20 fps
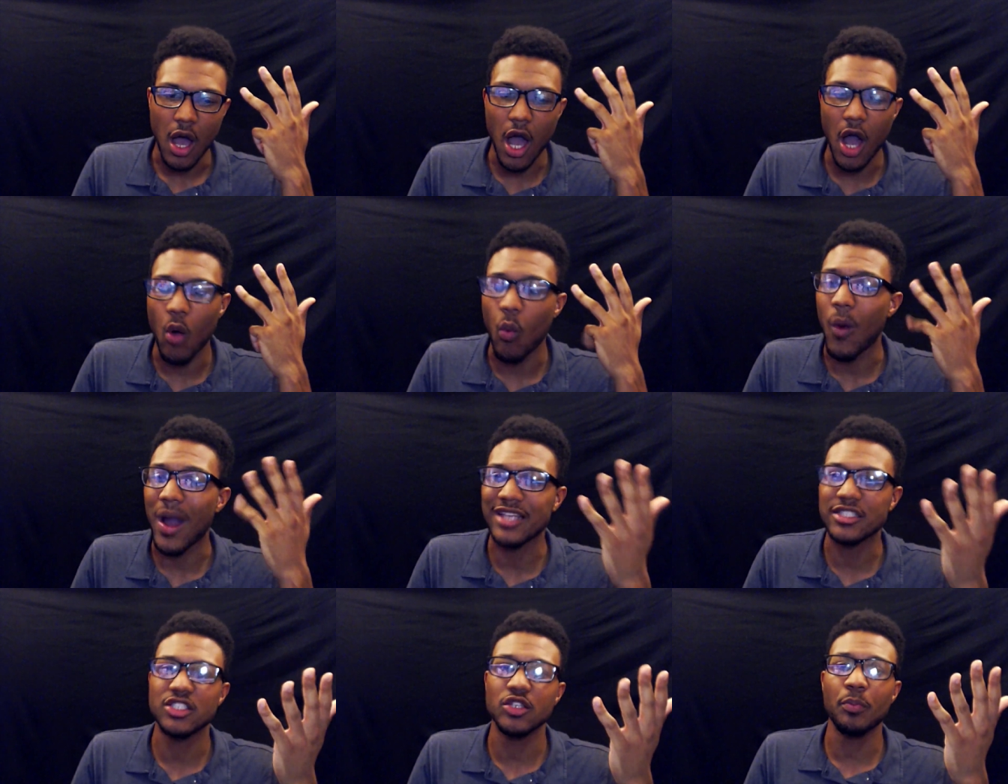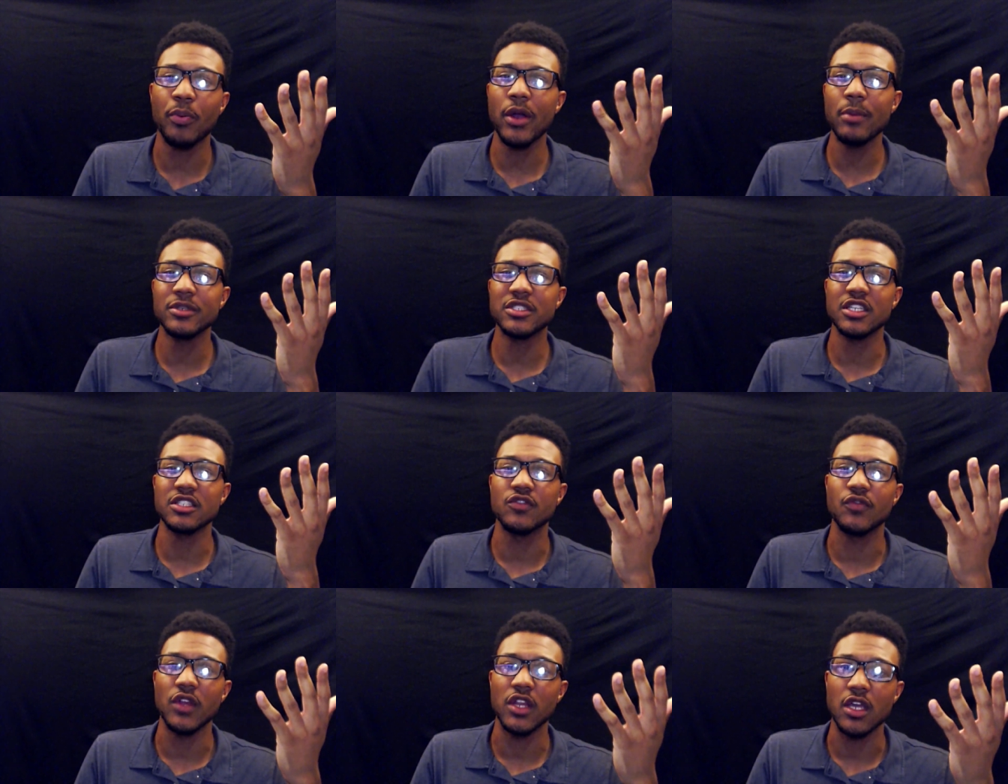white
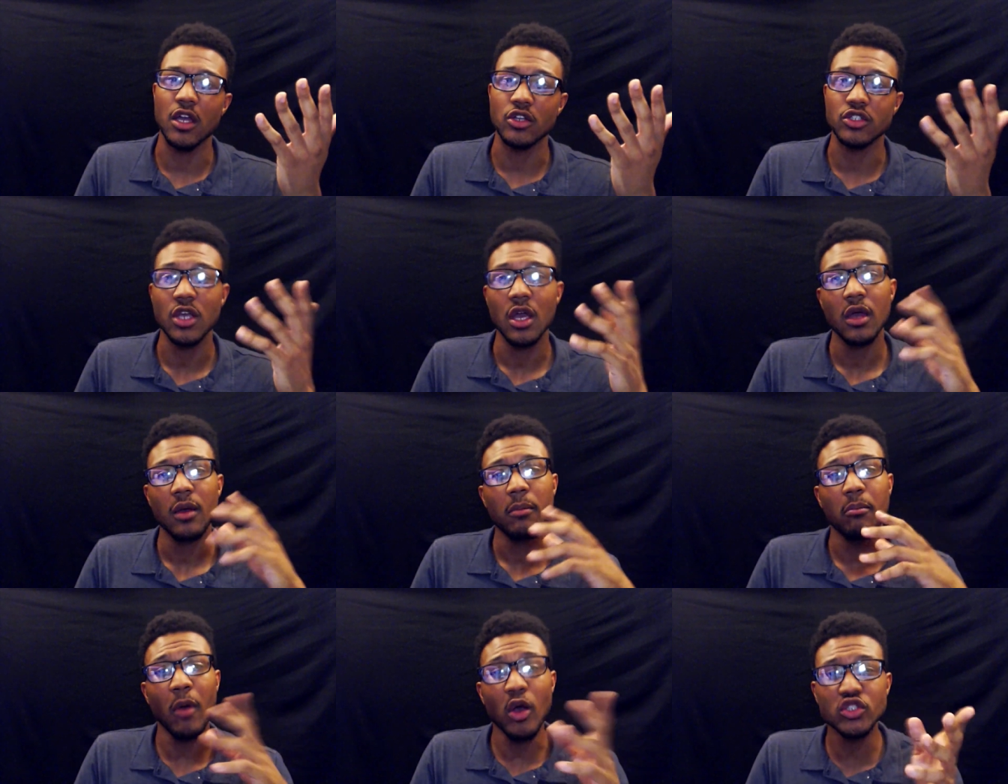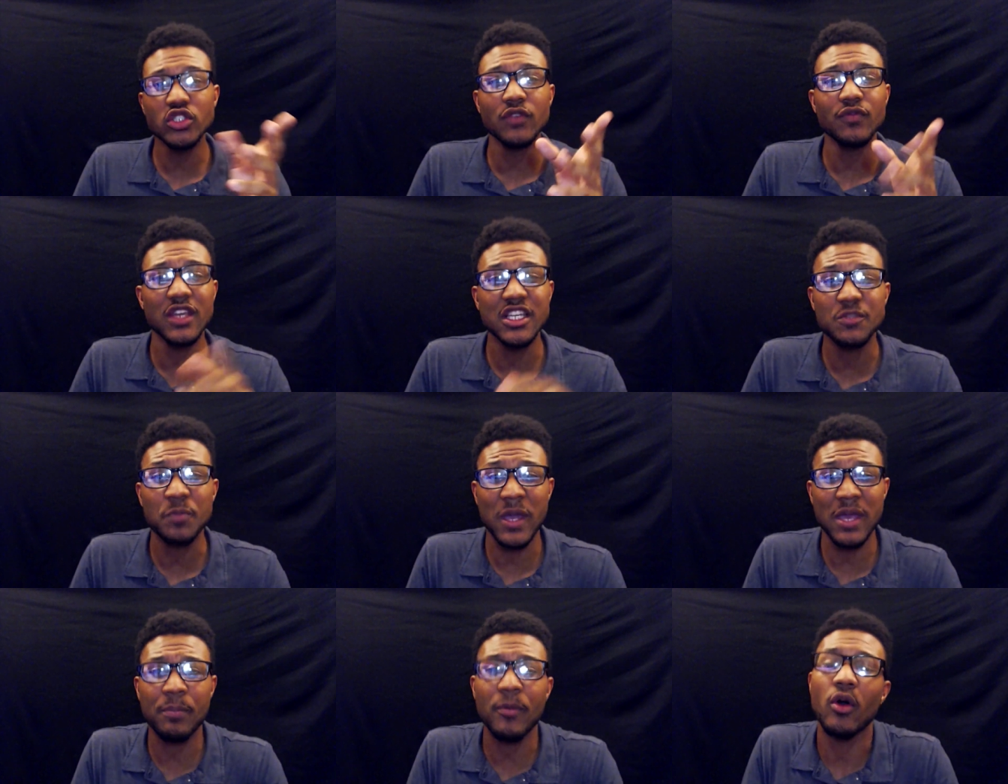supremacist videos. Most of
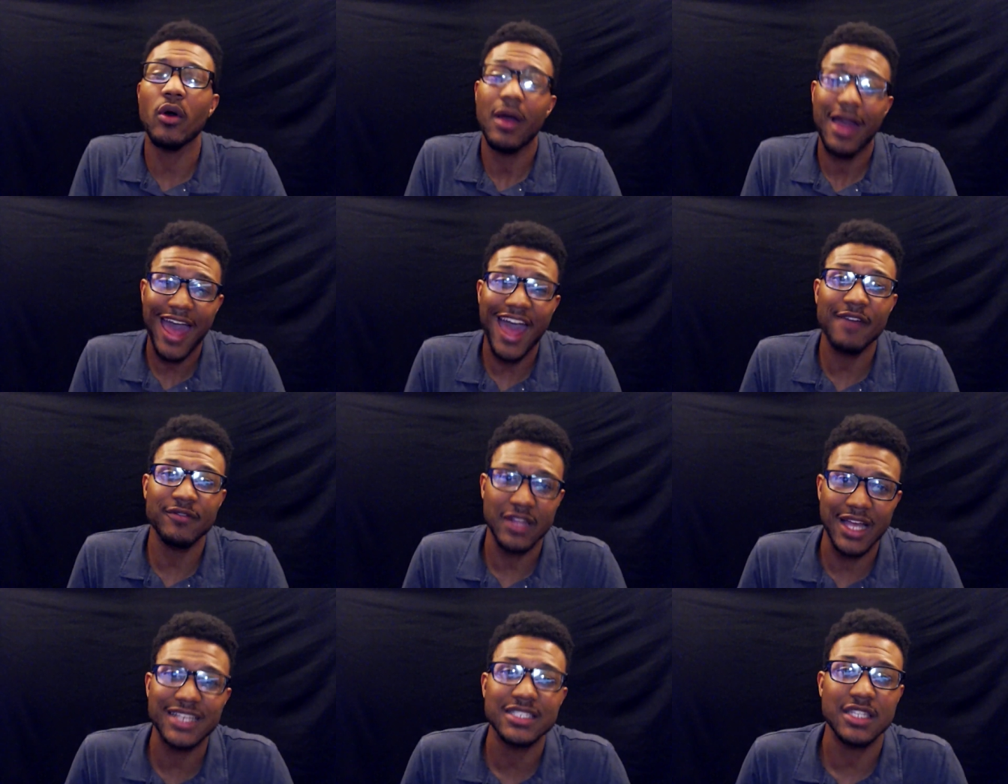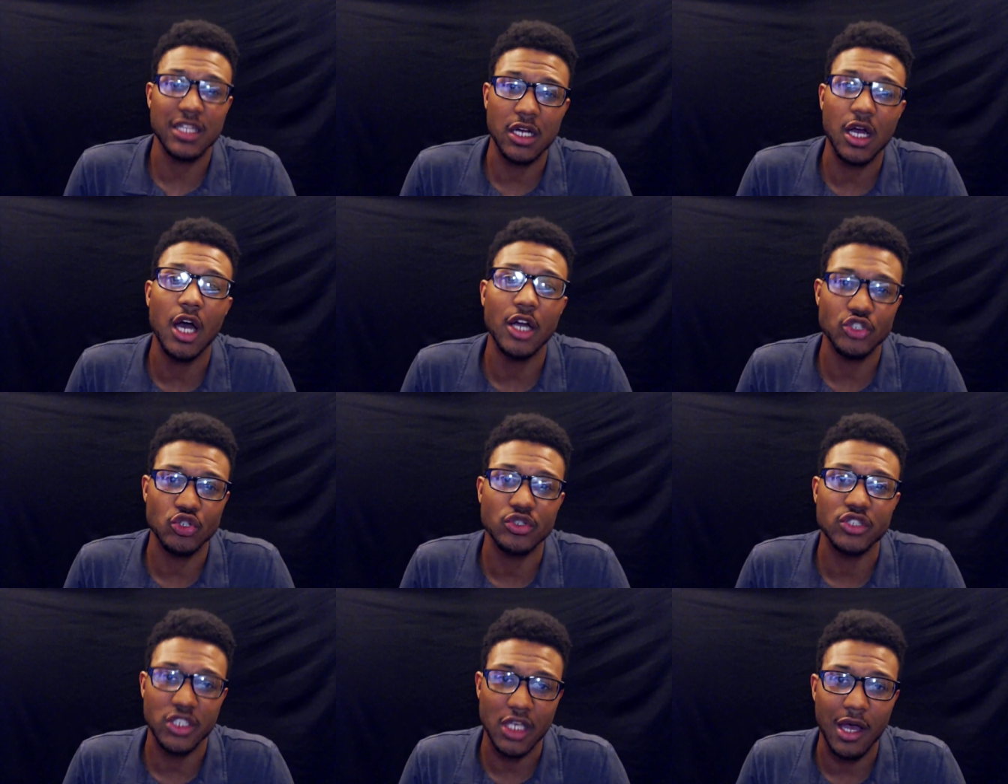these people have less than
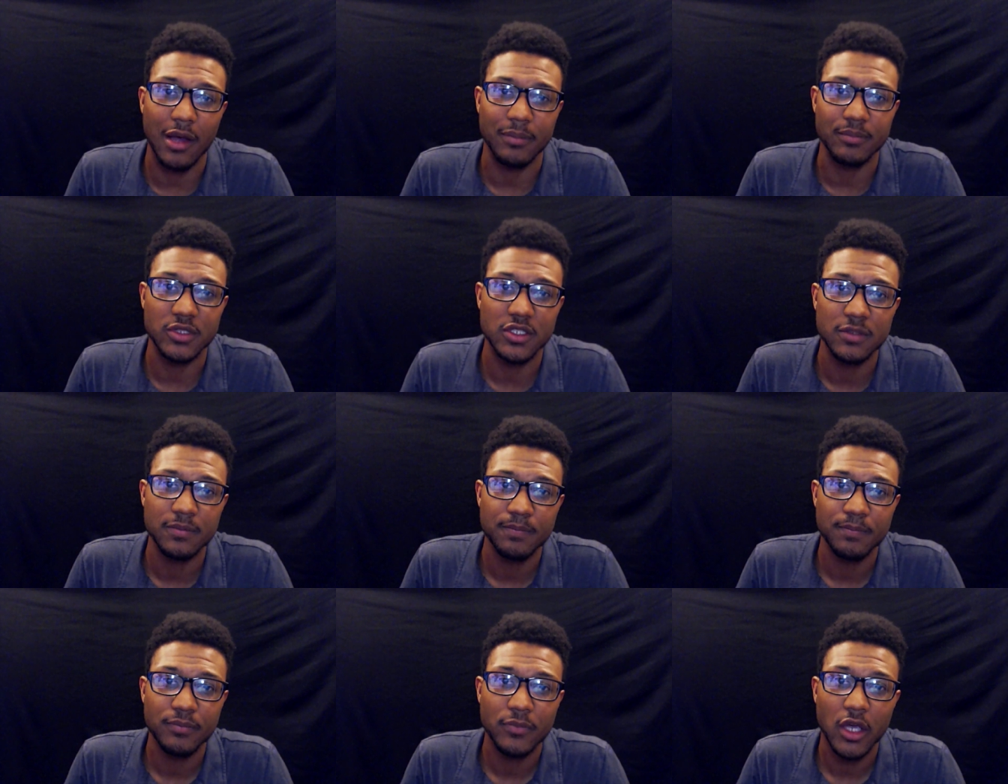100 subs.